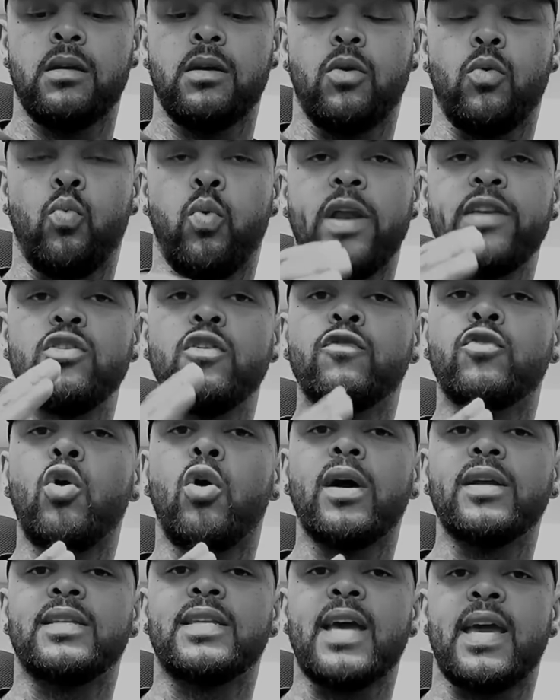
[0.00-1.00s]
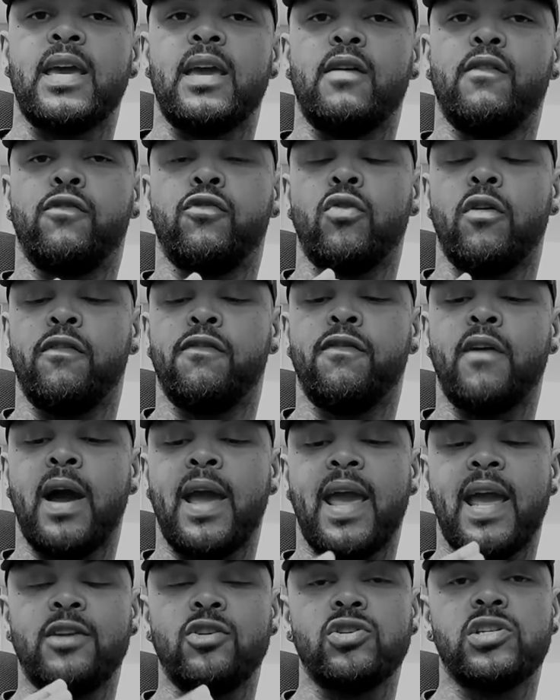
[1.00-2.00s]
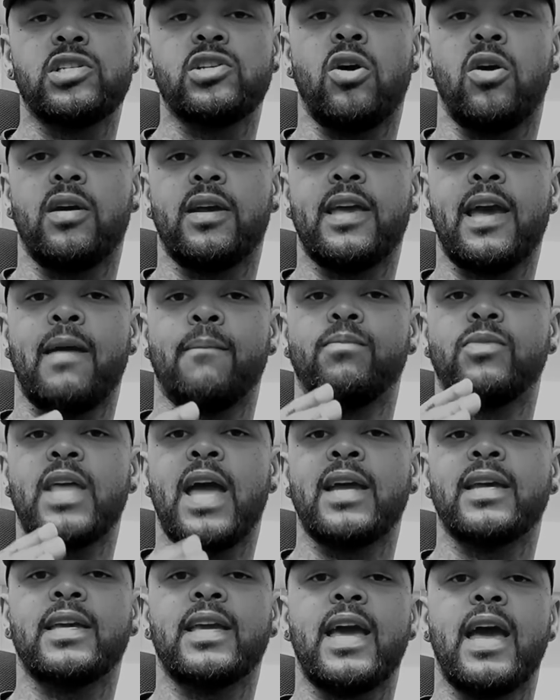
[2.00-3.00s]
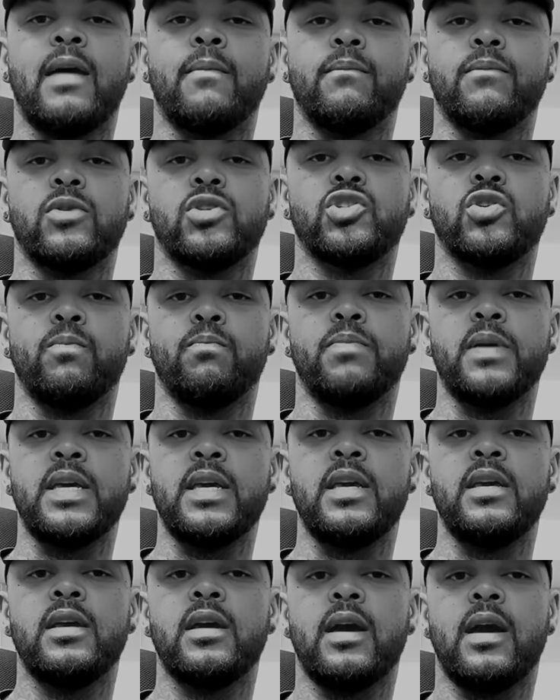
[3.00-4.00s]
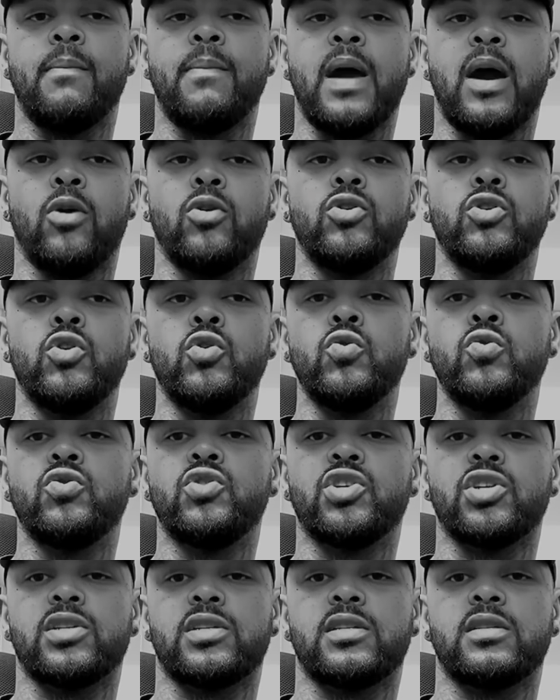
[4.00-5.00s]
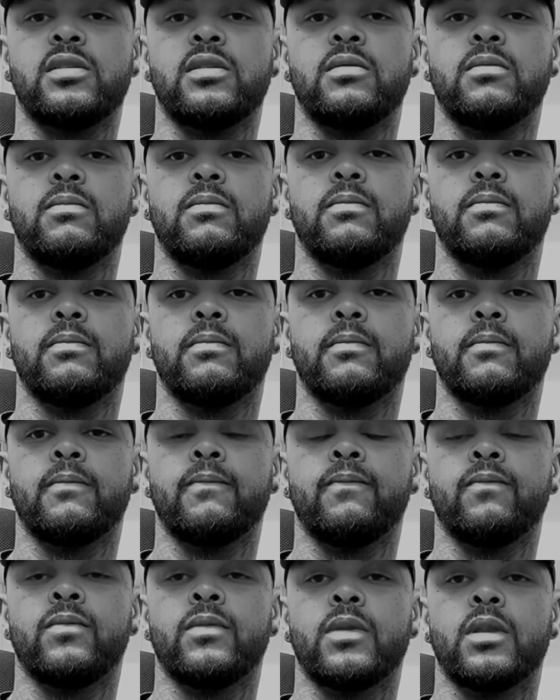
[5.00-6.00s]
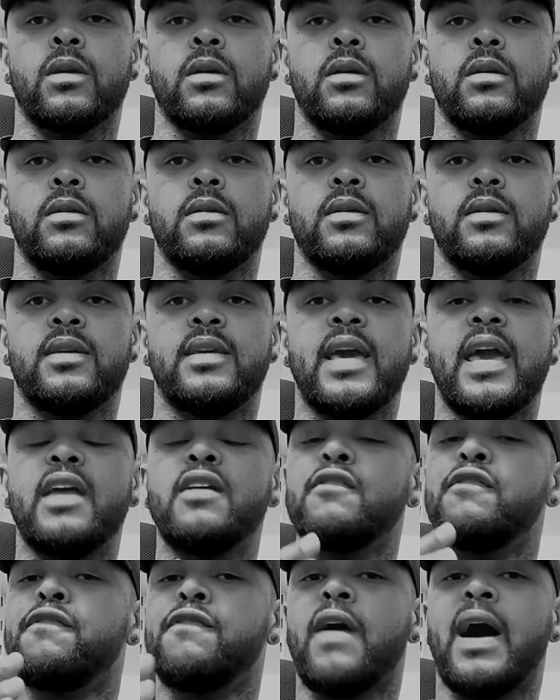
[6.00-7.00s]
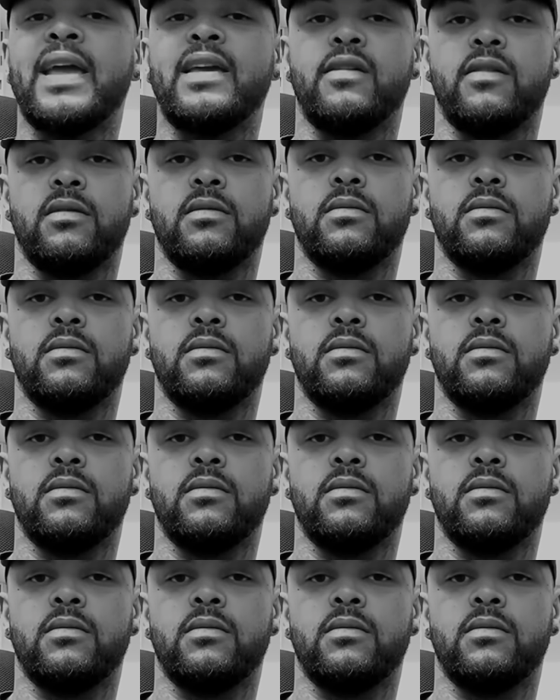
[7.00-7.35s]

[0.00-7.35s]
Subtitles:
when you've got a date for a fight and you start camp, that camp should be about you just getting fight,